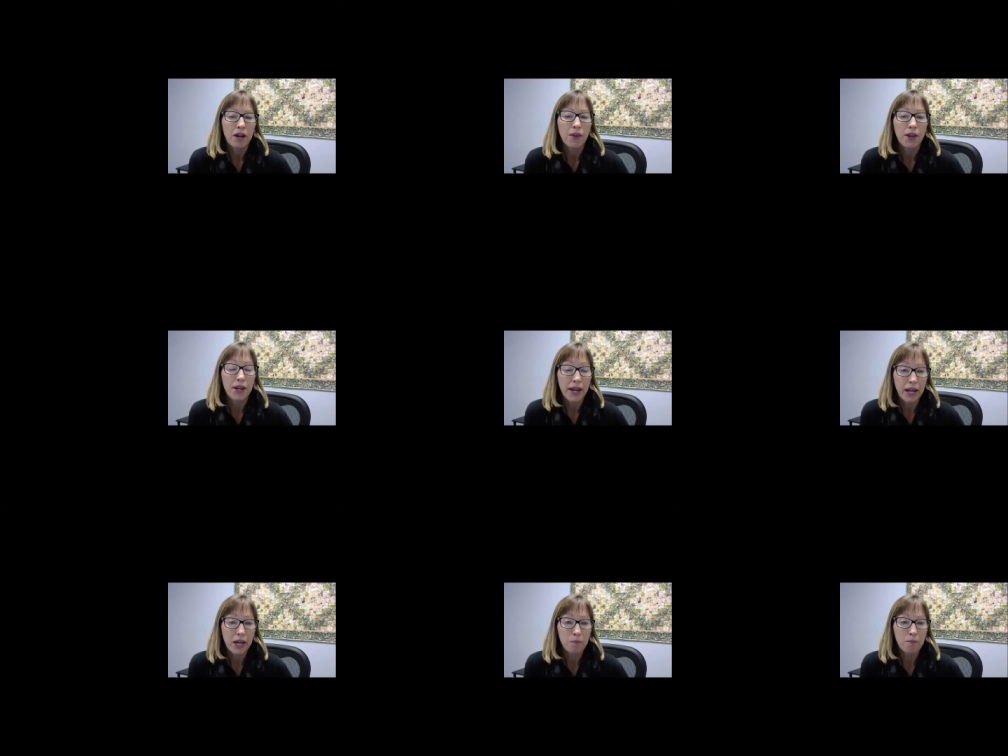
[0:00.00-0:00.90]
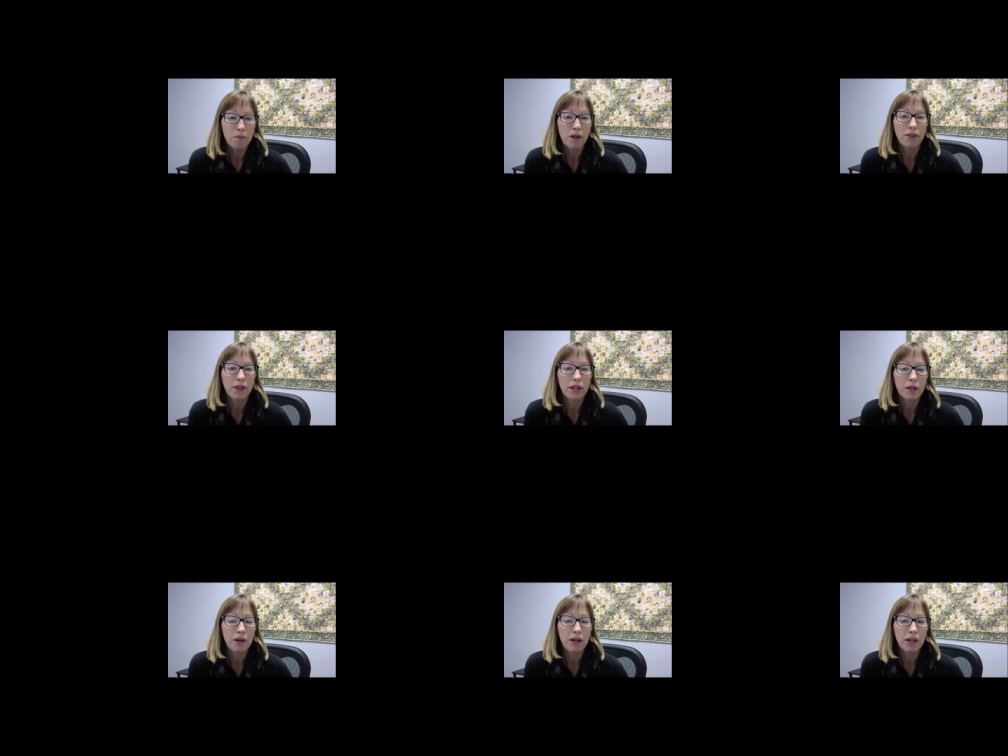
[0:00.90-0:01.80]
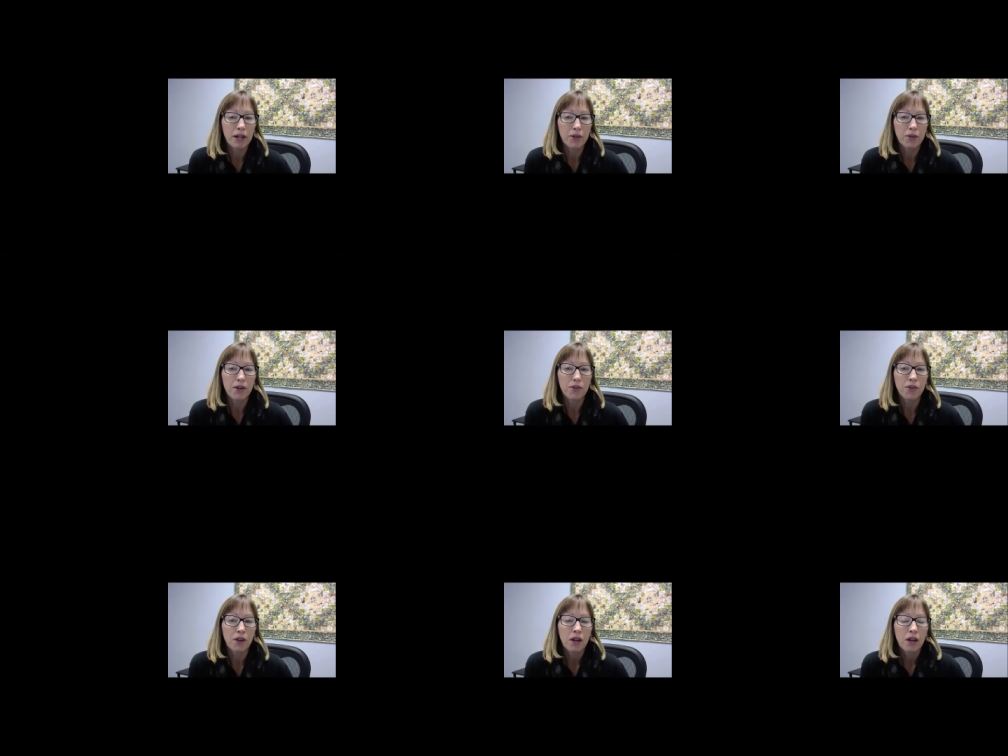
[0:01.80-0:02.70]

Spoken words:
the name and the email address.